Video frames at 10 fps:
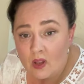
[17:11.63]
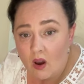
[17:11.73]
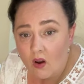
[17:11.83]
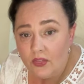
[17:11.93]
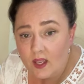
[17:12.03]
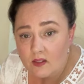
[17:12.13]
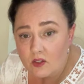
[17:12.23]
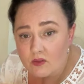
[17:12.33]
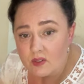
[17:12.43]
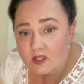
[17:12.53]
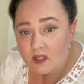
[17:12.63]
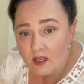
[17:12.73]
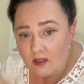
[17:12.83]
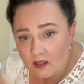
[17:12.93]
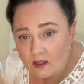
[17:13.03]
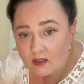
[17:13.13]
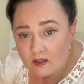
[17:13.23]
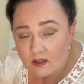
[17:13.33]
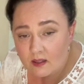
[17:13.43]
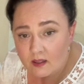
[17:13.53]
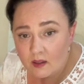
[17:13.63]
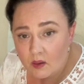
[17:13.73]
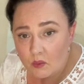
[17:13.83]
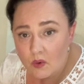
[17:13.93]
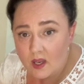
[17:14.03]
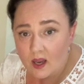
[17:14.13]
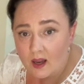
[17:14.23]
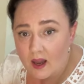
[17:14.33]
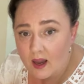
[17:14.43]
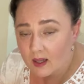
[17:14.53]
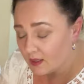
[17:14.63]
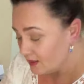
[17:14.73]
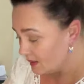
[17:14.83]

Oh, thanks, Carissa. We are.